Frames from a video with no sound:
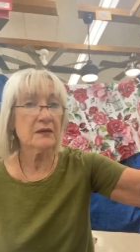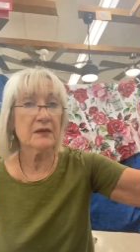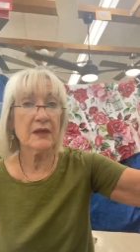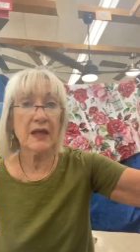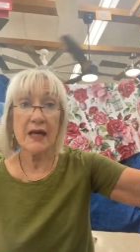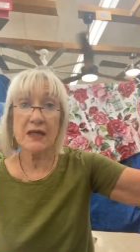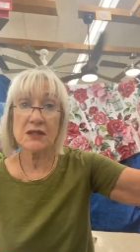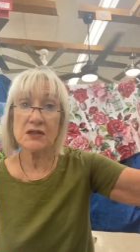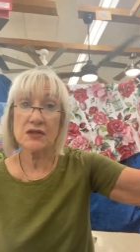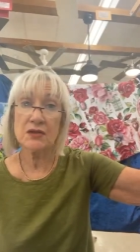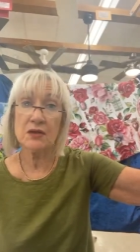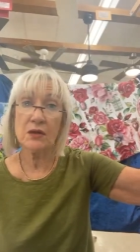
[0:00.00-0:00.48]

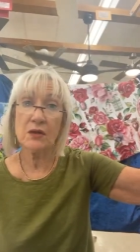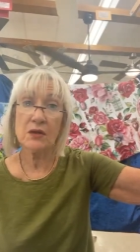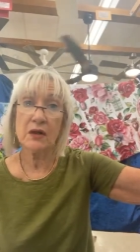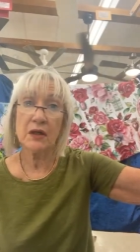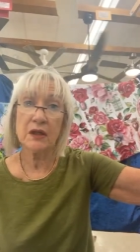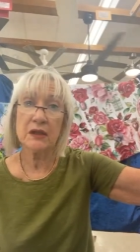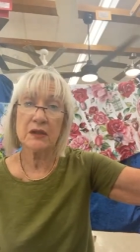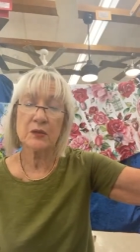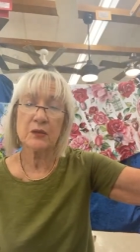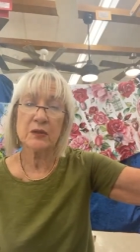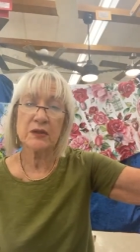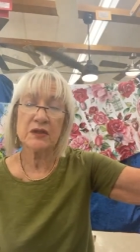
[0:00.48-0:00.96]
National
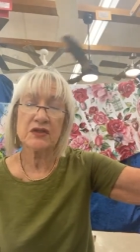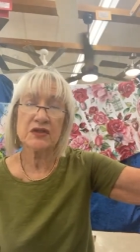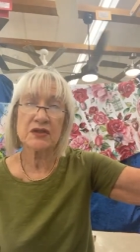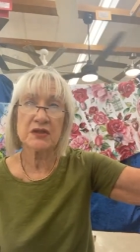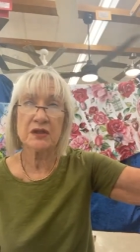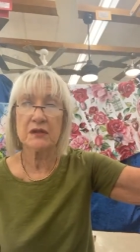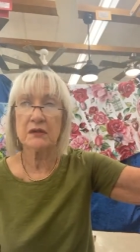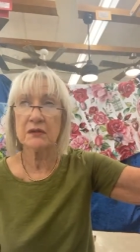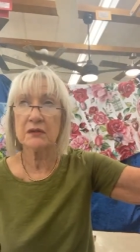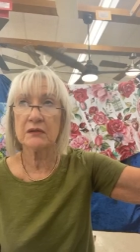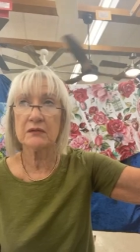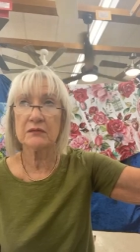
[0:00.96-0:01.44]
Hardware
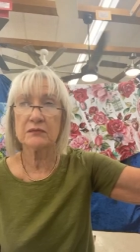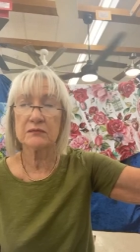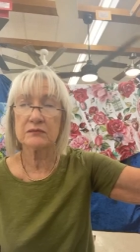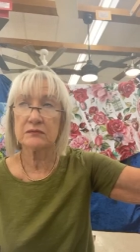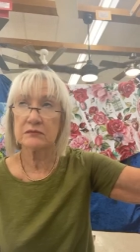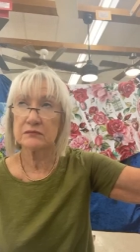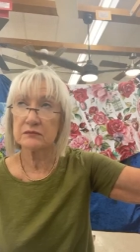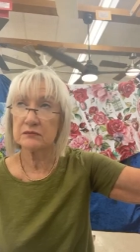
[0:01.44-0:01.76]
Show